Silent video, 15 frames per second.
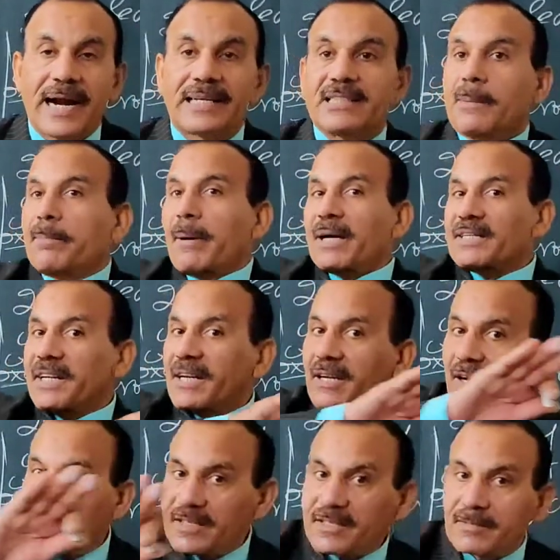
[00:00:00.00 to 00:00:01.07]
and the
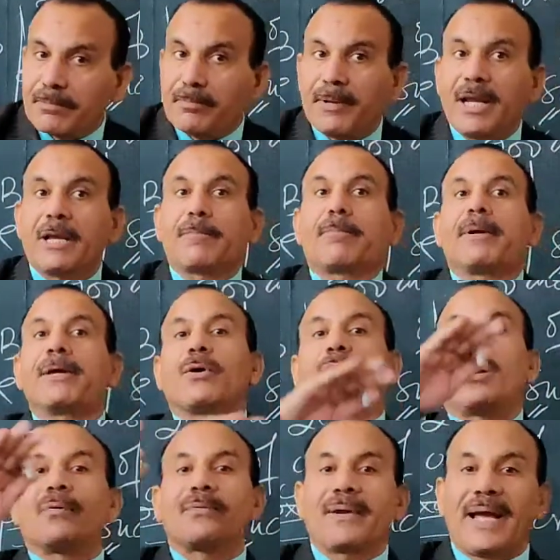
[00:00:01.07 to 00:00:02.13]
particles may be
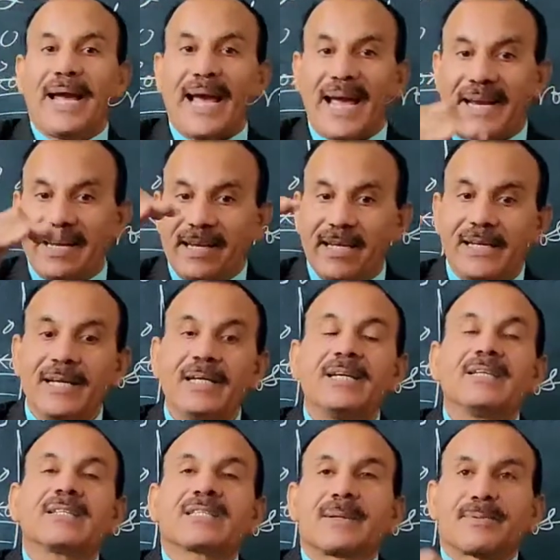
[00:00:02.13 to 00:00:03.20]
of any
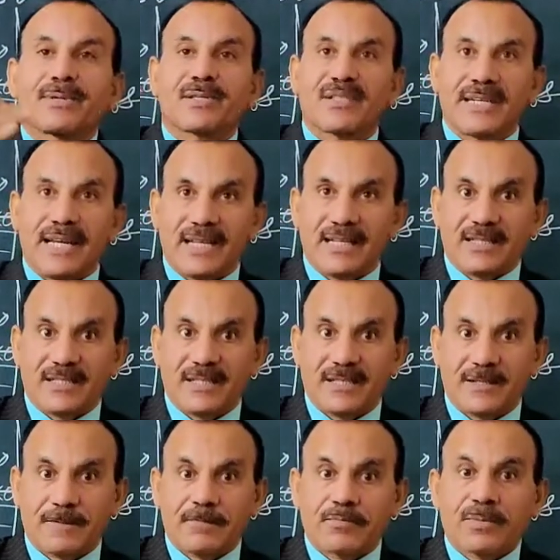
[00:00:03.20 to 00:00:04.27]

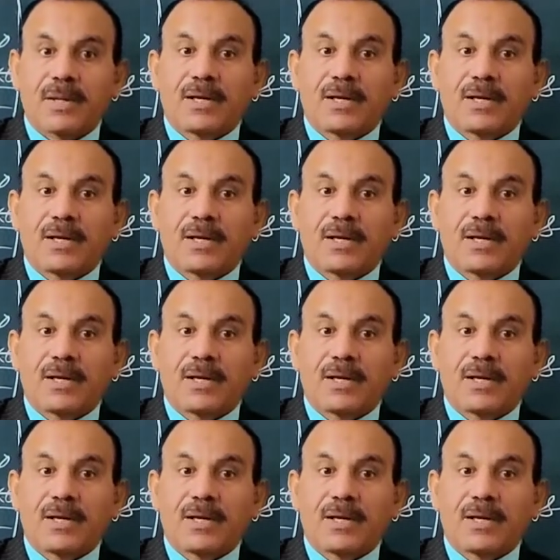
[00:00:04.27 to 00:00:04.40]
substance.